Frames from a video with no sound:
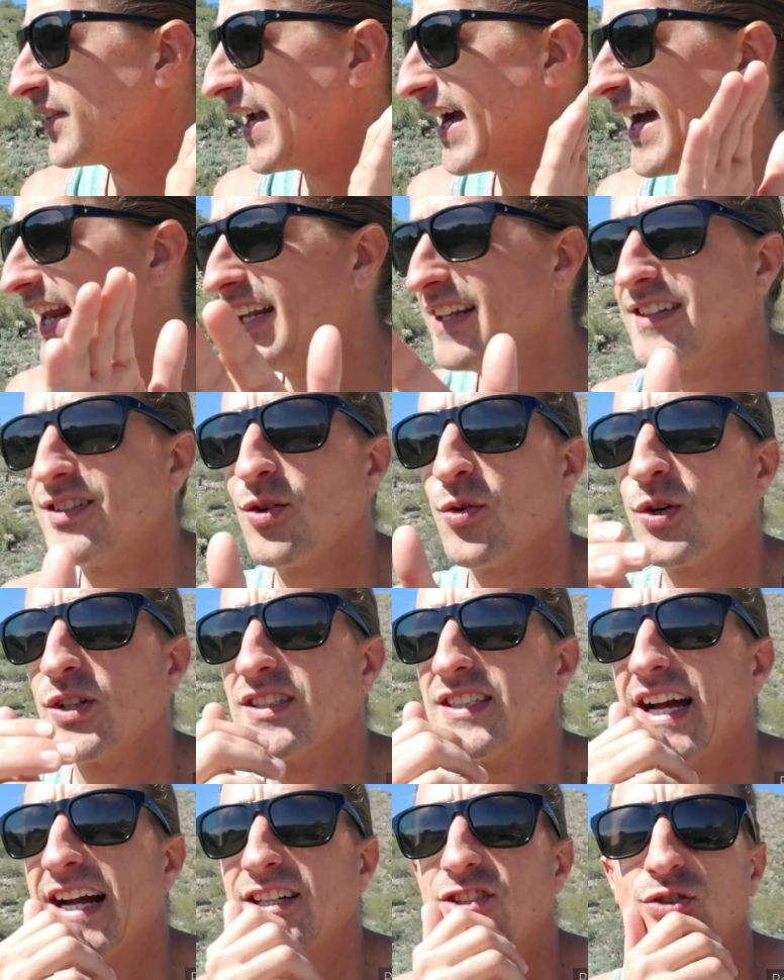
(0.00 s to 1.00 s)
headed
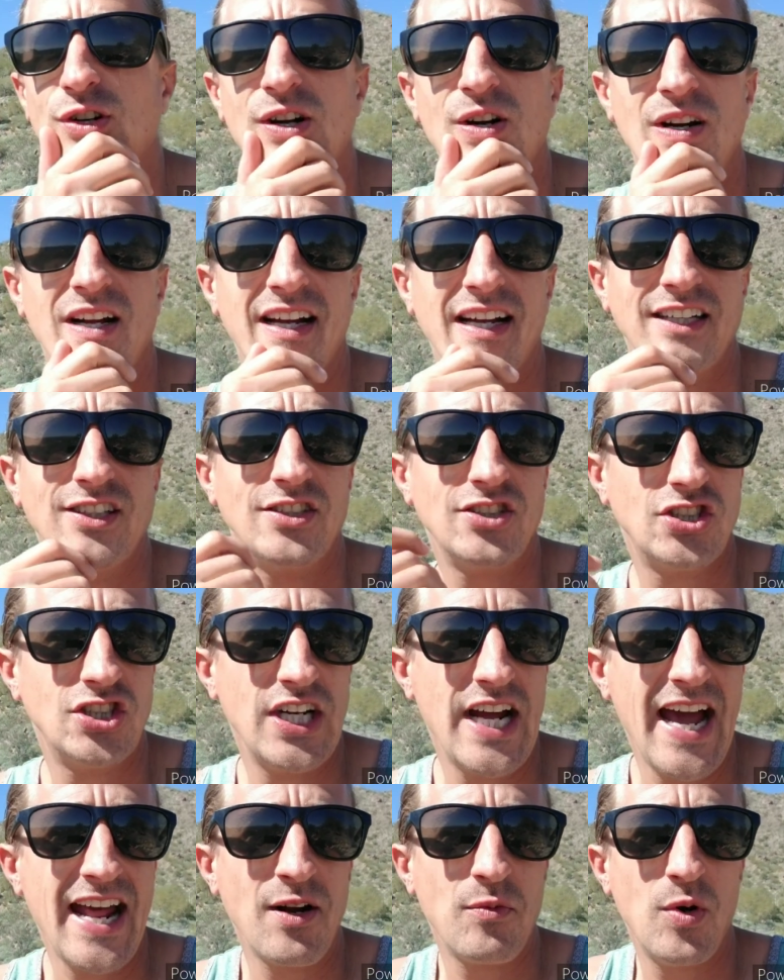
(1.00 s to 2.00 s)
towards that trailhead.
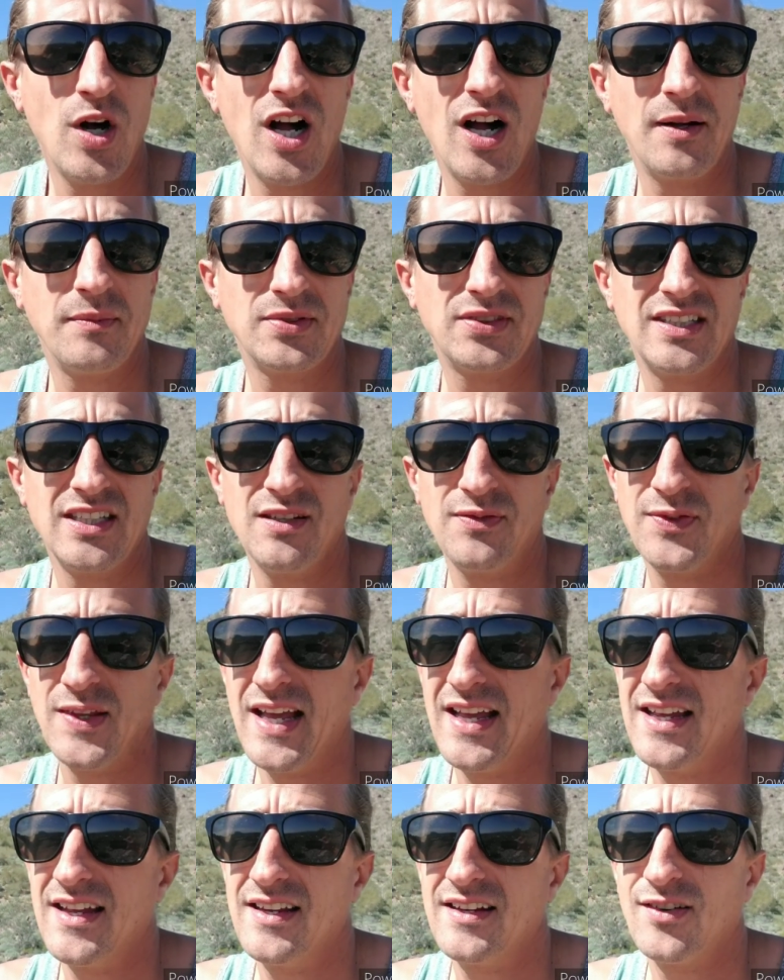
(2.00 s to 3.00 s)
Chat them up, see if
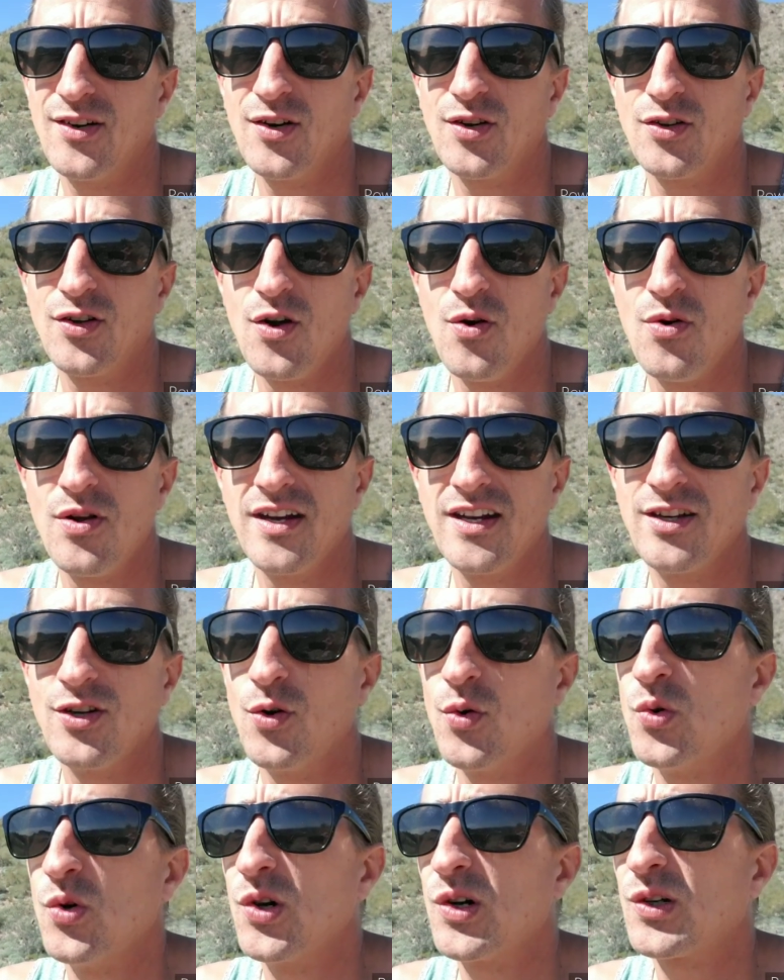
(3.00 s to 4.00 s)
they are going
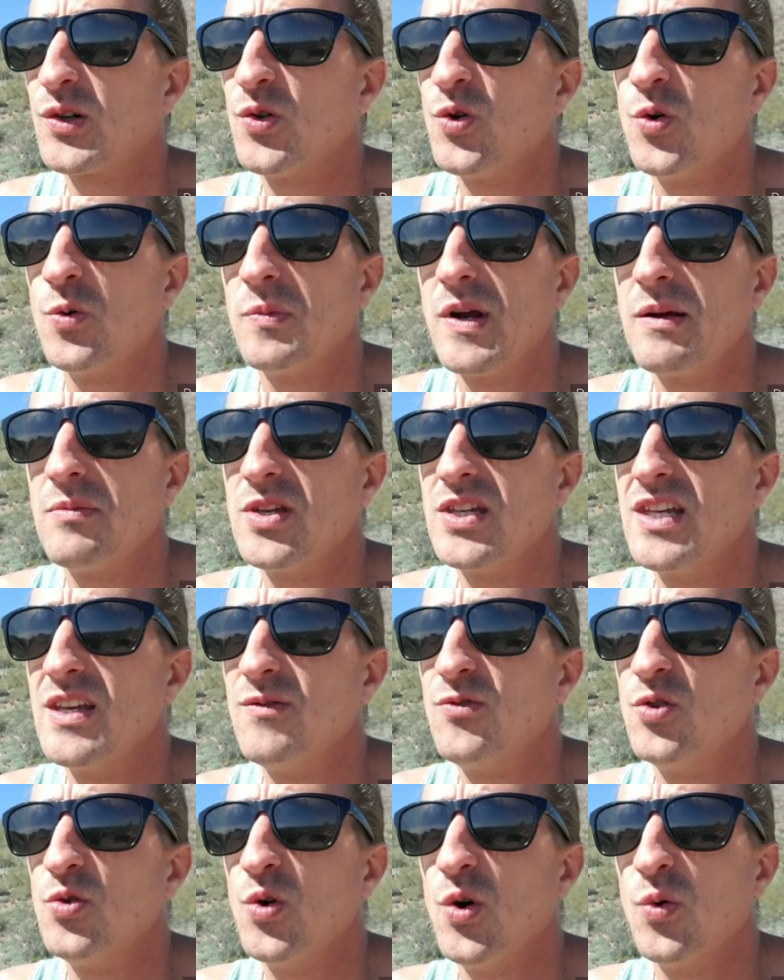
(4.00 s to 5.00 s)
into Oracle, or maybe
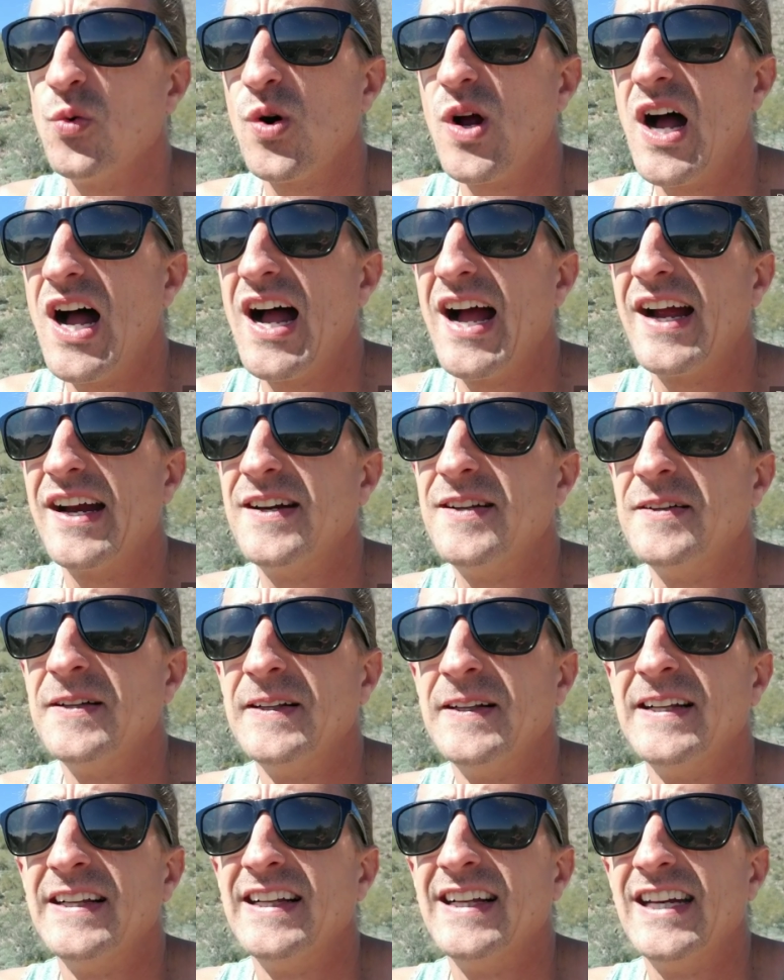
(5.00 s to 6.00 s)
give you a ride.
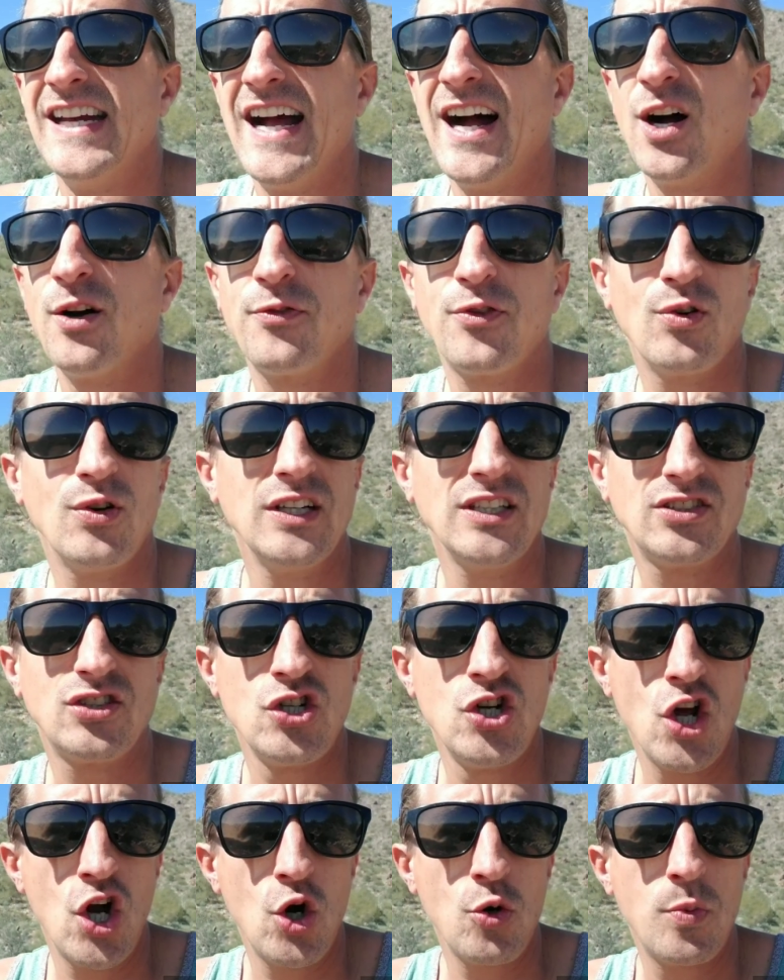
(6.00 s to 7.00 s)
Now, if there is
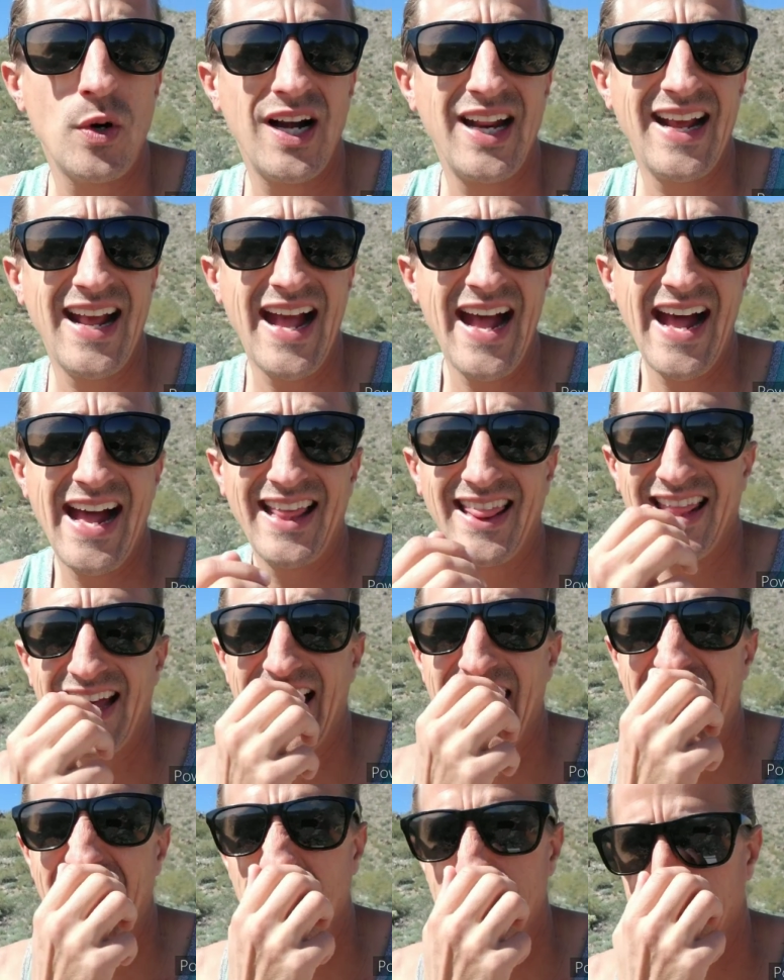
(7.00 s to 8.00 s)
nobody at
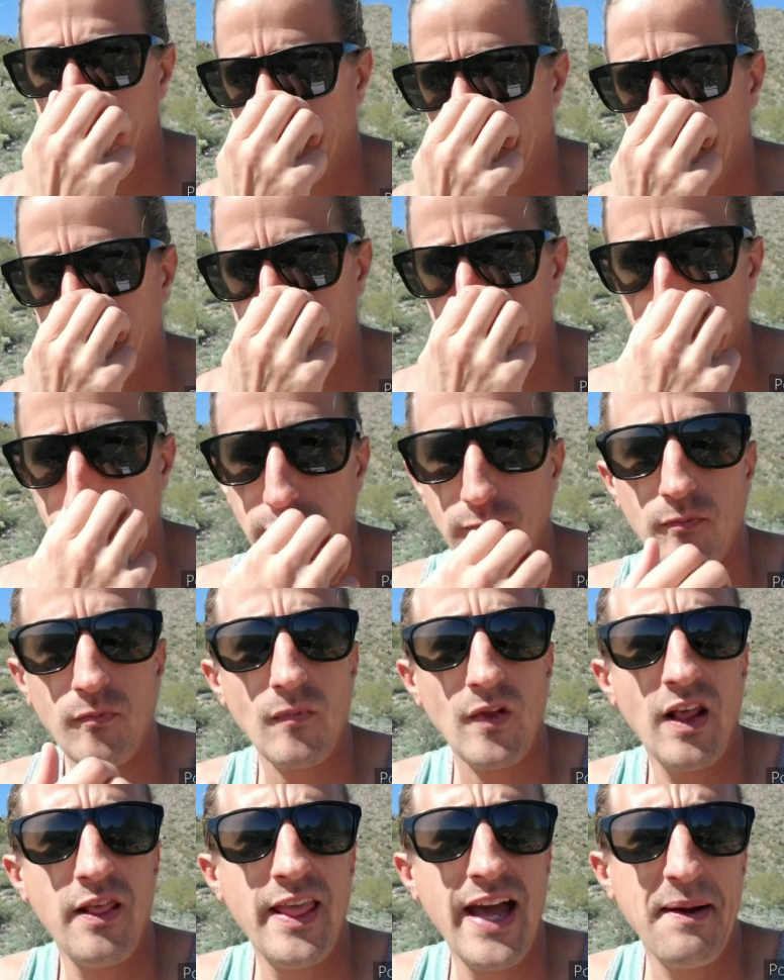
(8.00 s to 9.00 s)
that
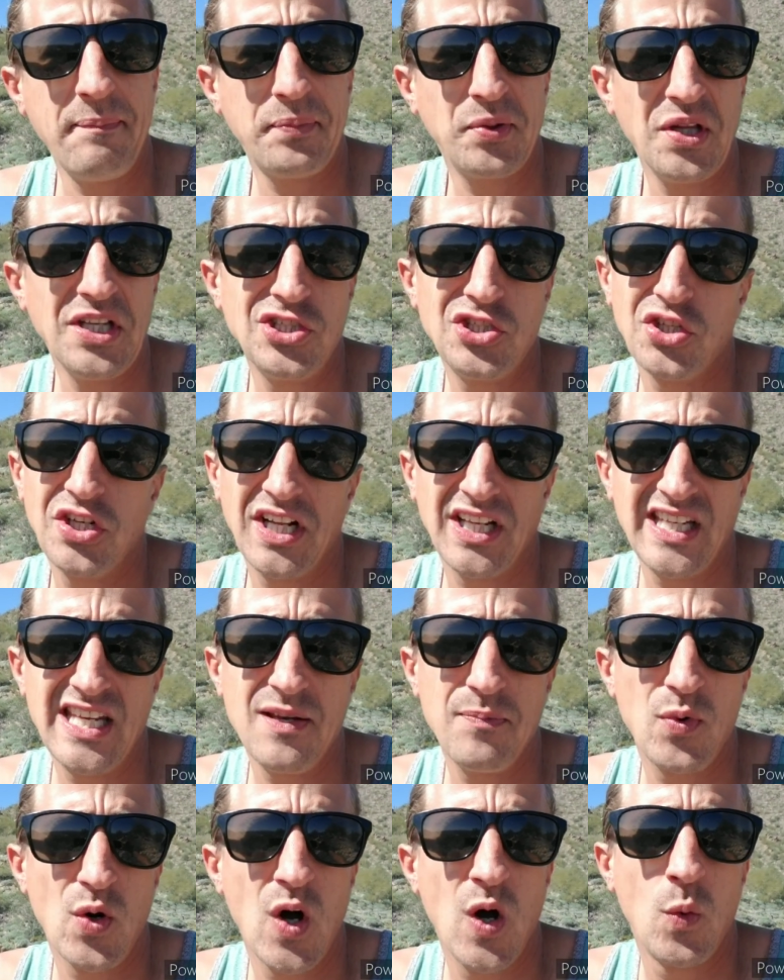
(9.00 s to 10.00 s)
that place, you're going to
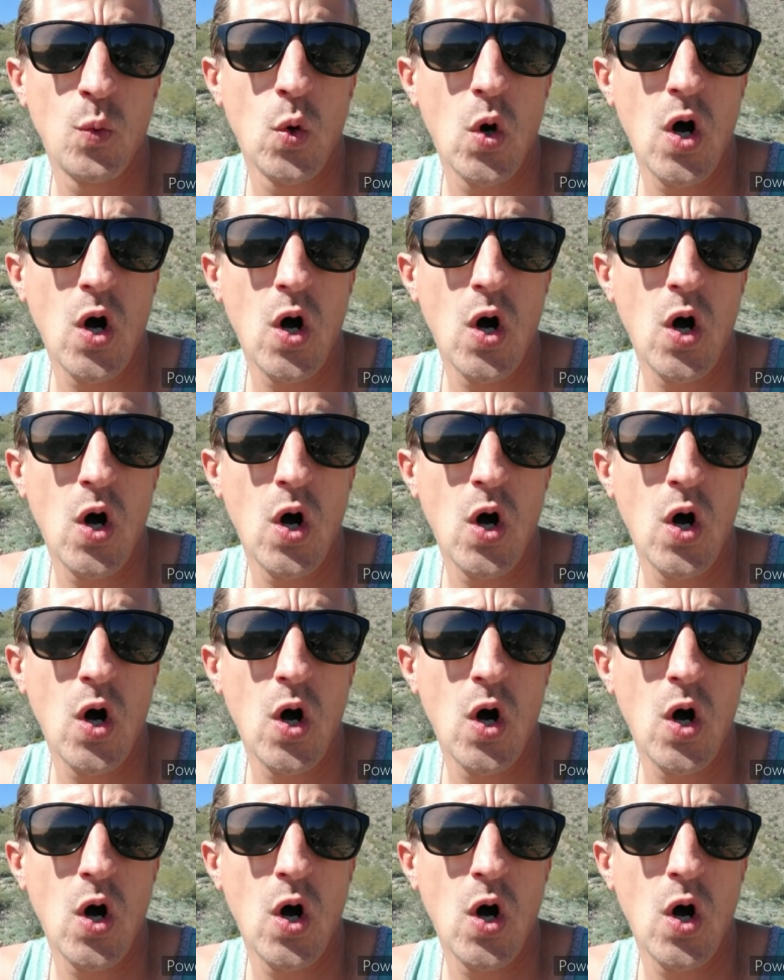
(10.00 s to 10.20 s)
keep on